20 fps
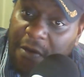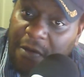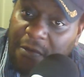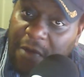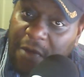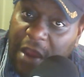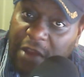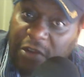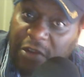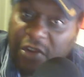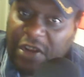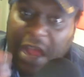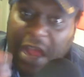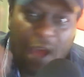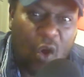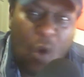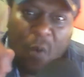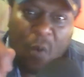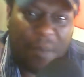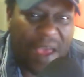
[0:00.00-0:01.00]
right? You know, that
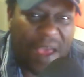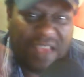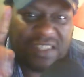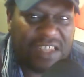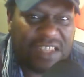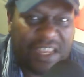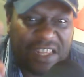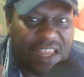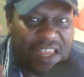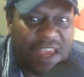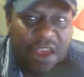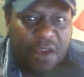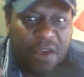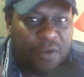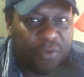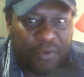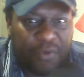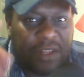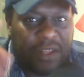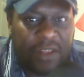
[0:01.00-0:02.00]
old pesky
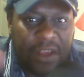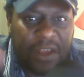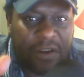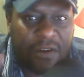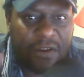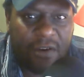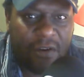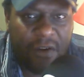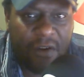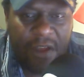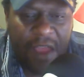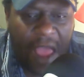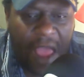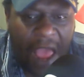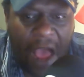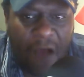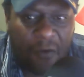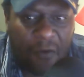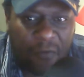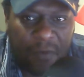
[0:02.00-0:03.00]
3-letter
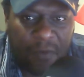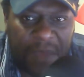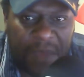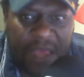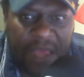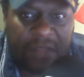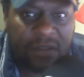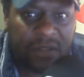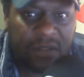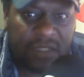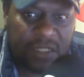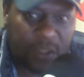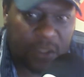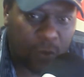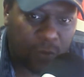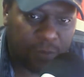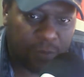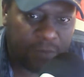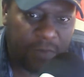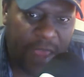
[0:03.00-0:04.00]
alphabet
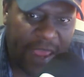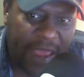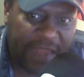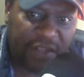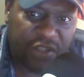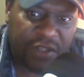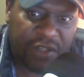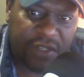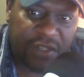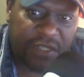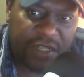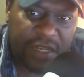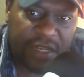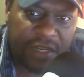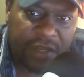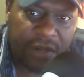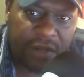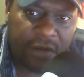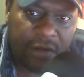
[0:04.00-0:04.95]
soup agency.